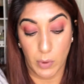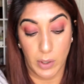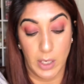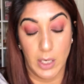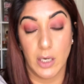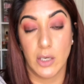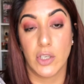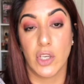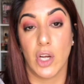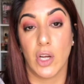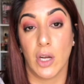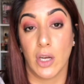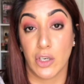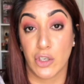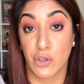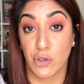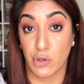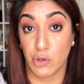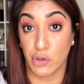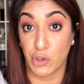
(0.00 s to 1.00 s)
We're gonna talk
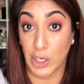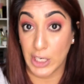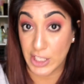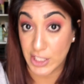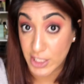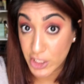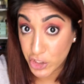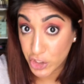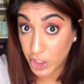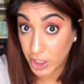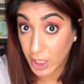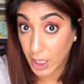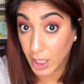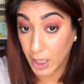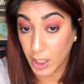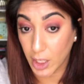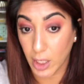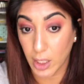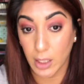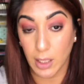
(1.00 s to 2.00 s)
transition
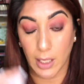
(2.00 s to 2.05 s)
color.